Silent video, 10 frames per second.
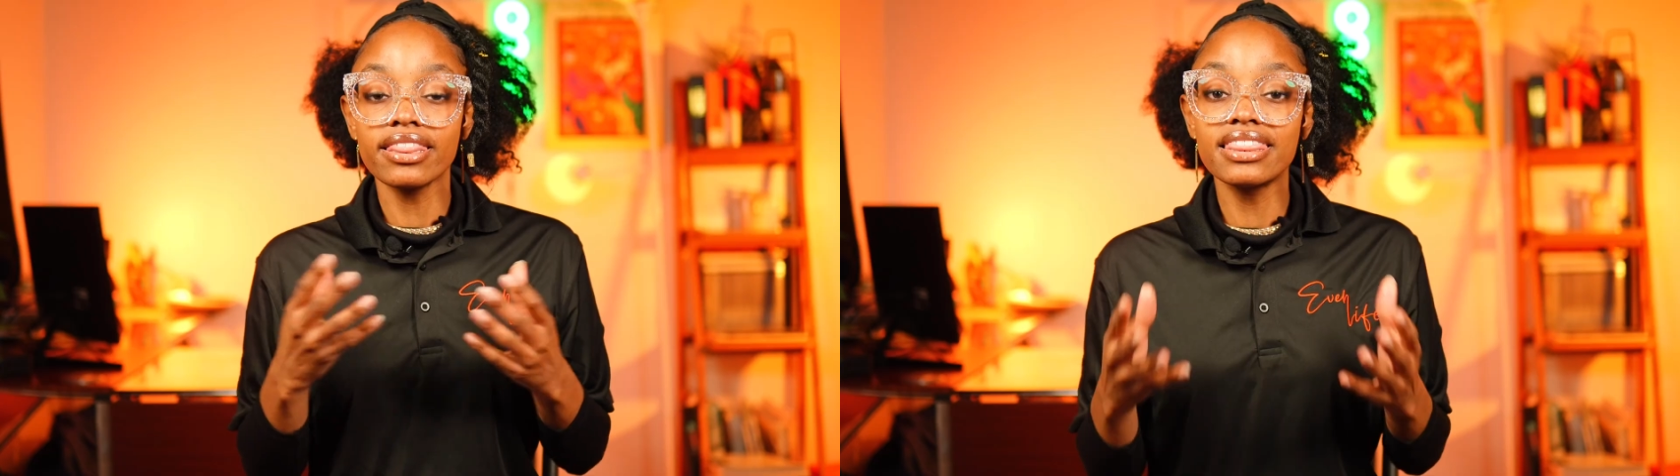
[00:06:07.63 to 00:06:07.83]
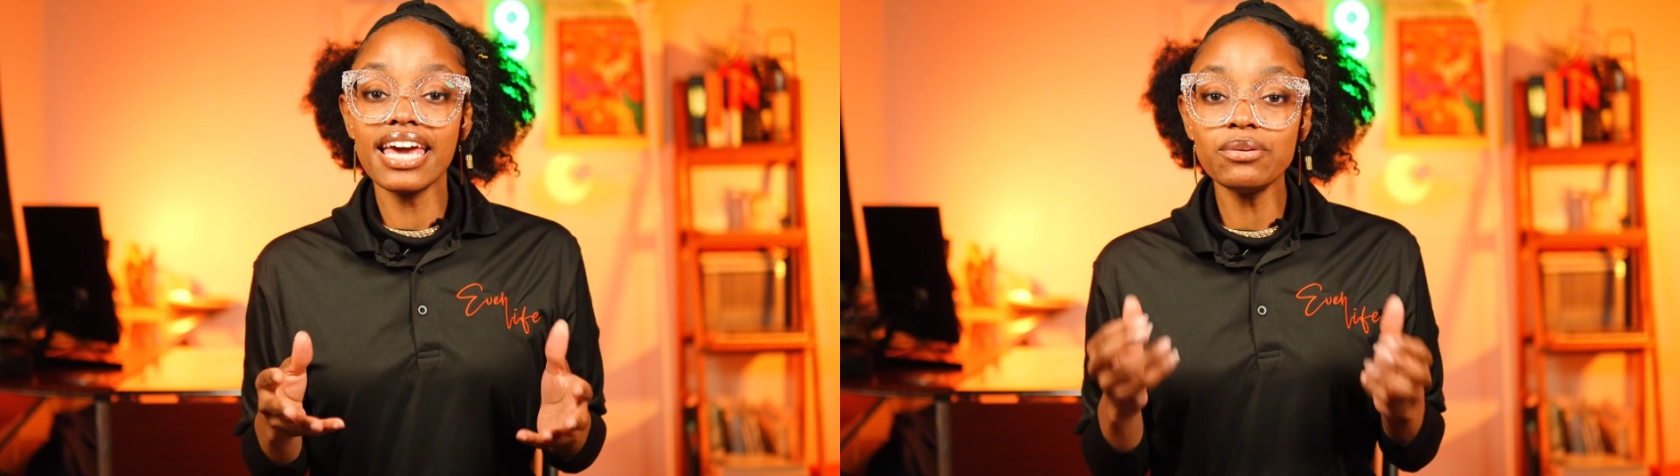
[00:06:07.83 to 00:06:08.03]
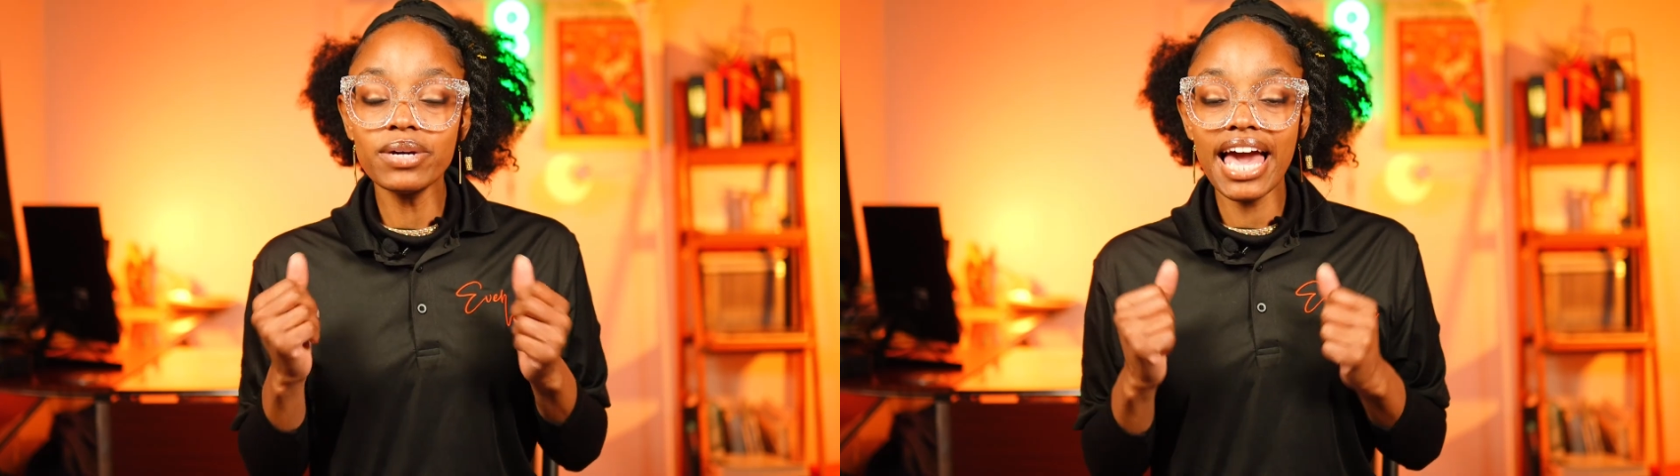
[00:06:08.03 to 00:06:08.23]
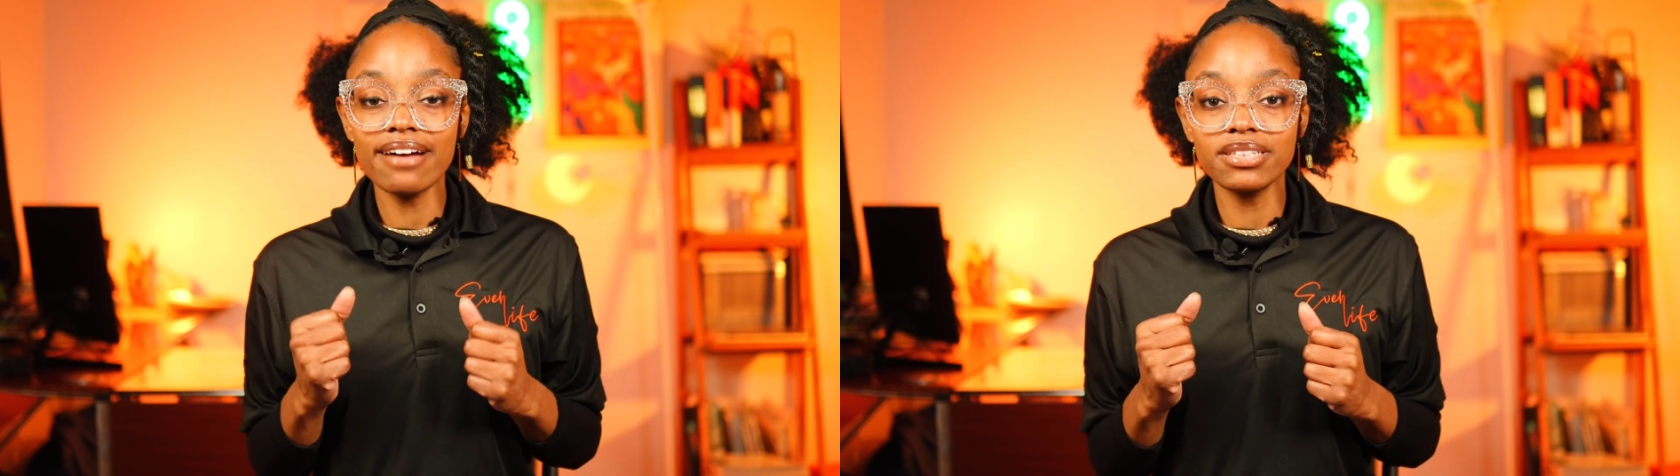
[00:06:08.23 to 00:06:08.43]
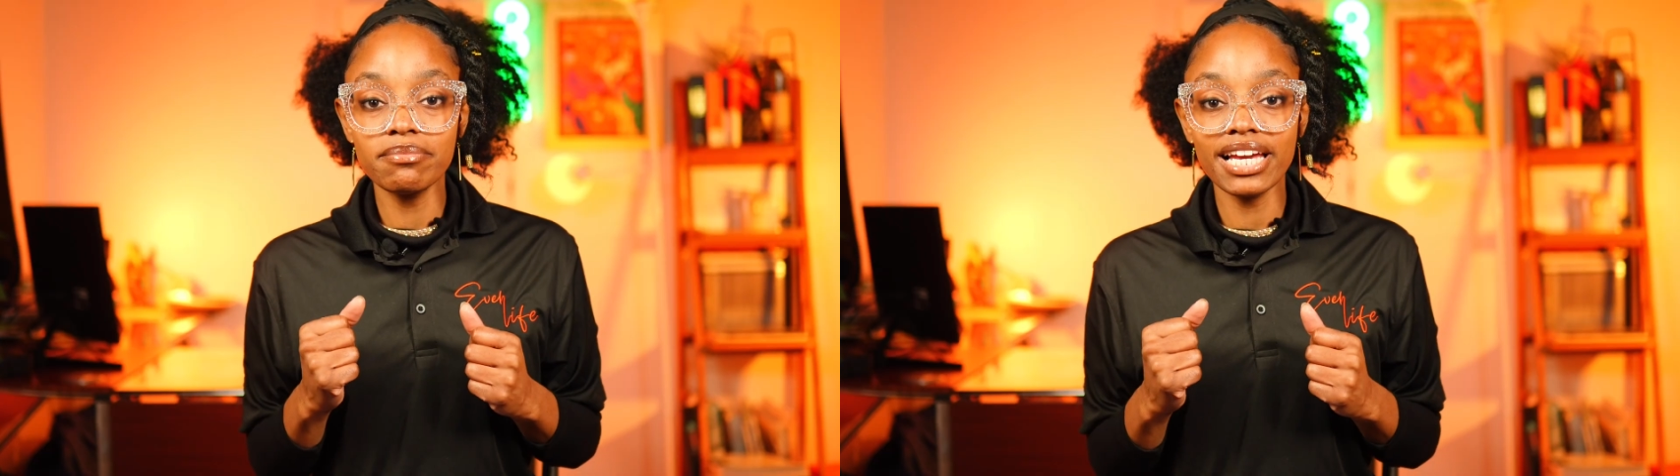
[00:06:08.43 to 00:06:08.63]
Then we
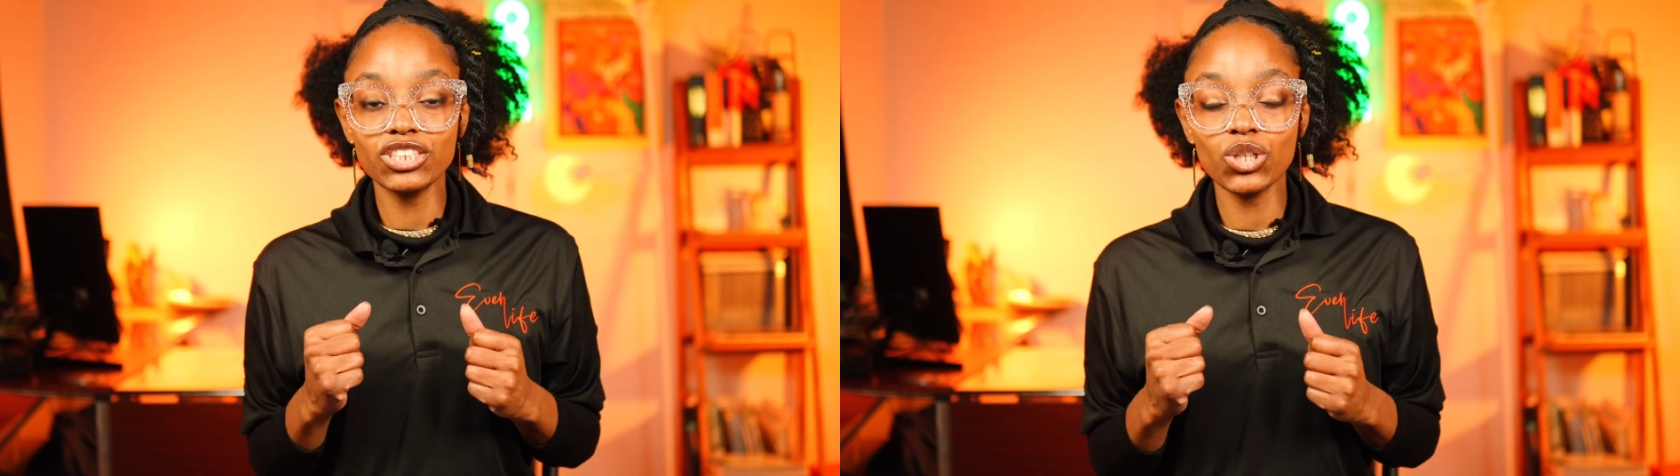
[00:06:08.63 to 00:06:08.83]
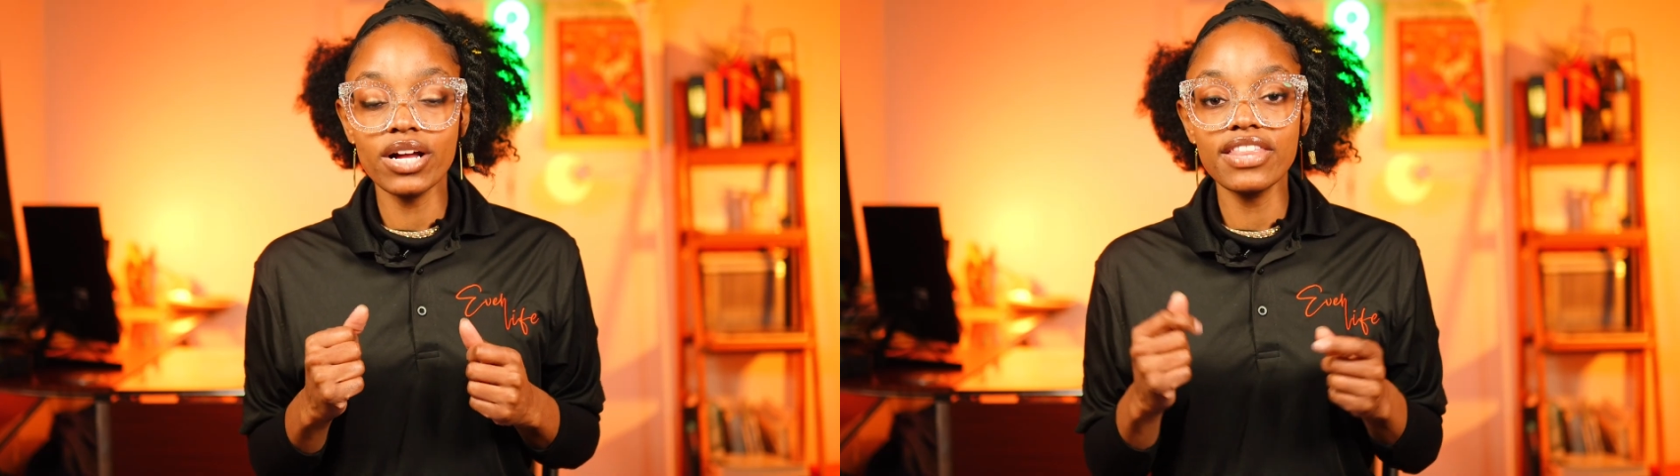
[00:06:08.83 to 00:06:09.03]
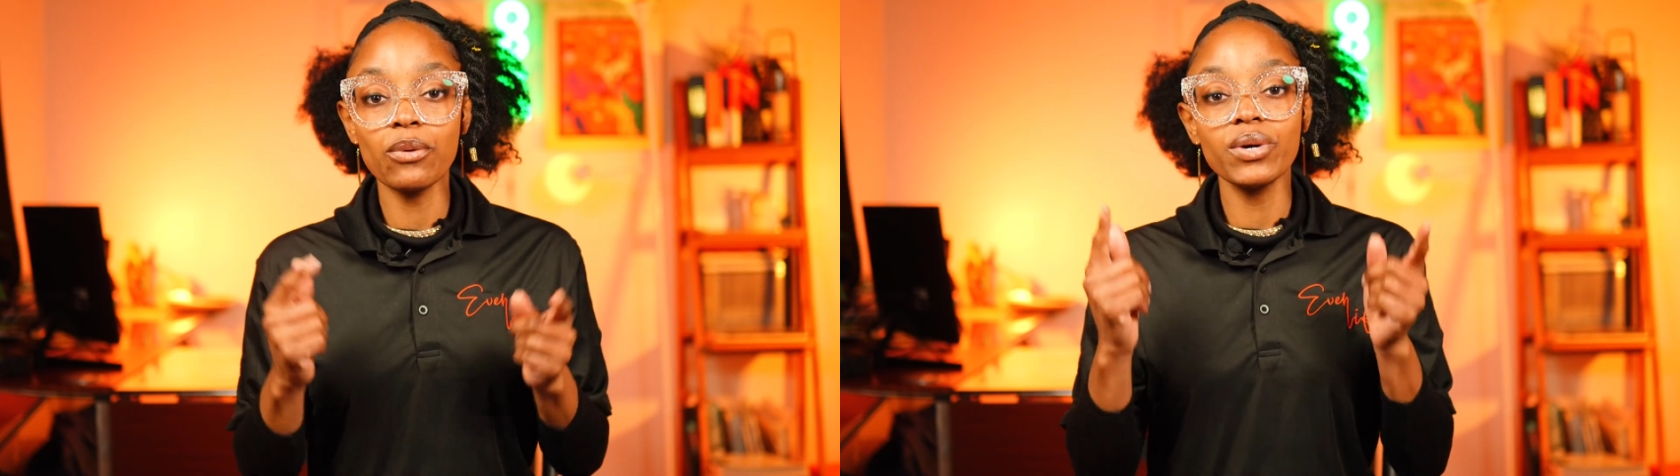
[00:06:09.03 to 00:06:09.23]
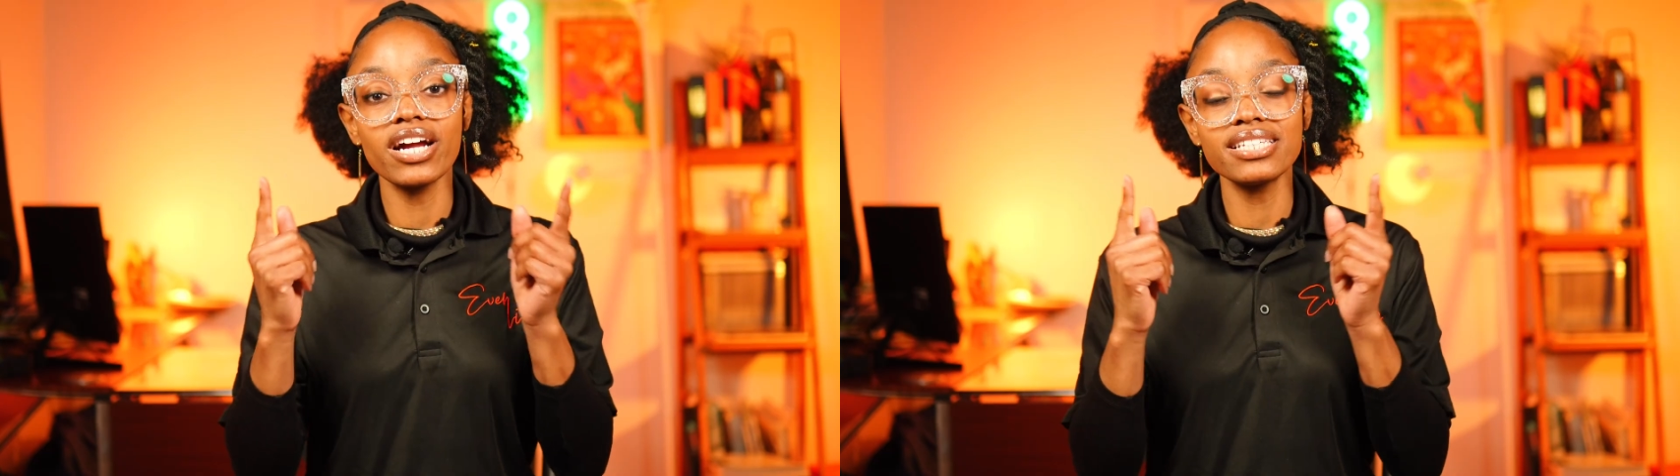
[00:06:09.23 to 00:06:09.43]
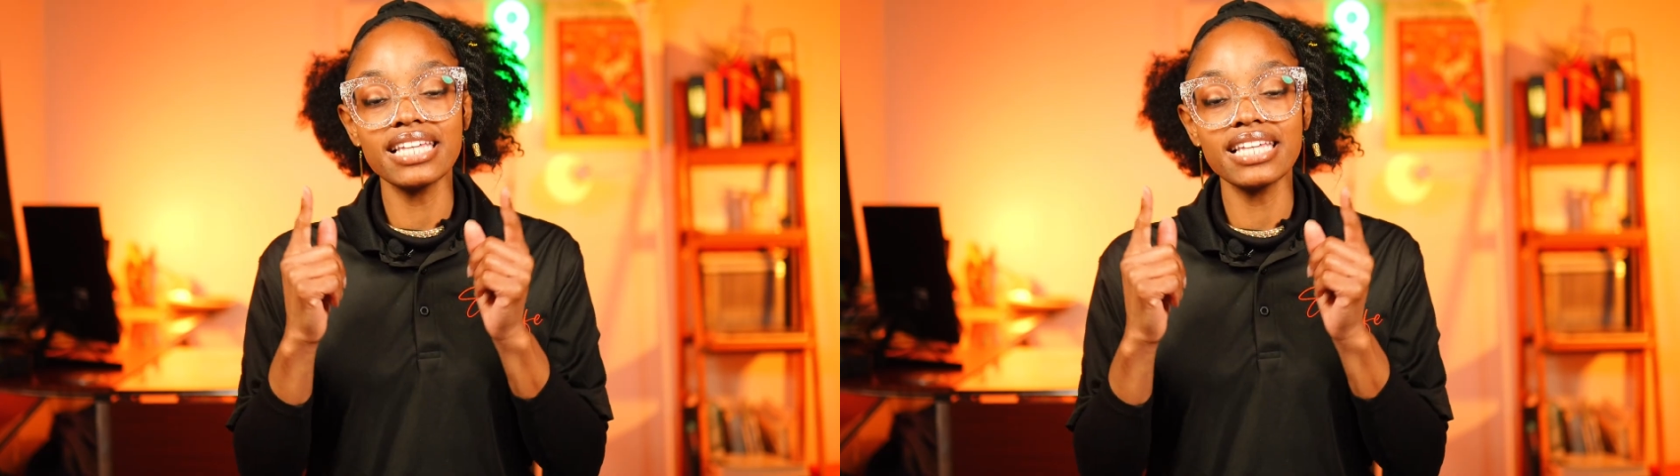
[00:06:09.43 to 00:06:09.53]
have to make sure that we are